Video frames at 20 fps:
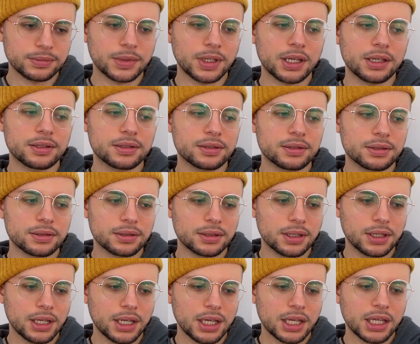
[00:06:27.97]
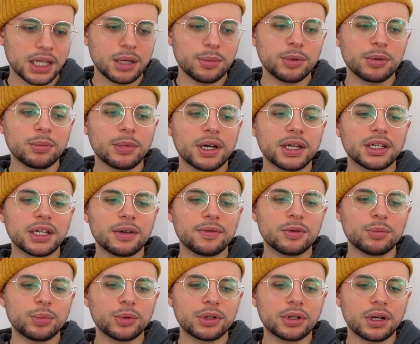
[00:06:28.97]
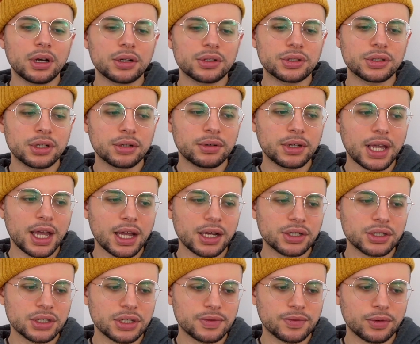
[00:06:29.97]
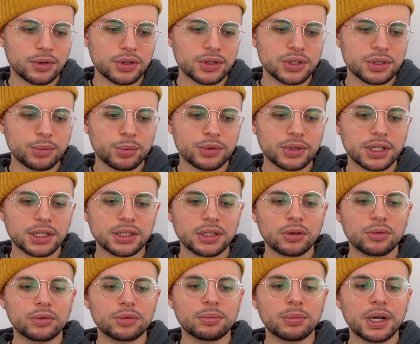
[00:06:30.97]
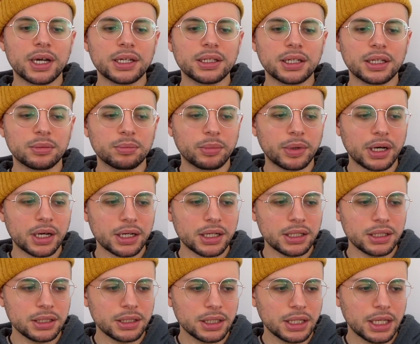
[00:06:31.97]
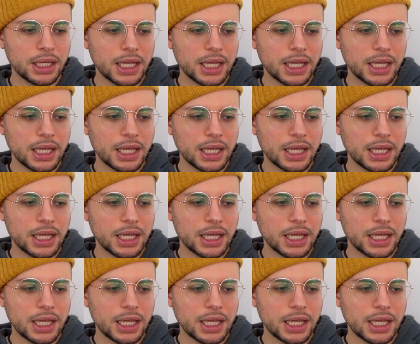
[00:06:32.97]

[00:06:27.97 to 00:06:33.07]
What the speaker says: Yes. Keep in mind every precautionary actions for us to protect our mind and body.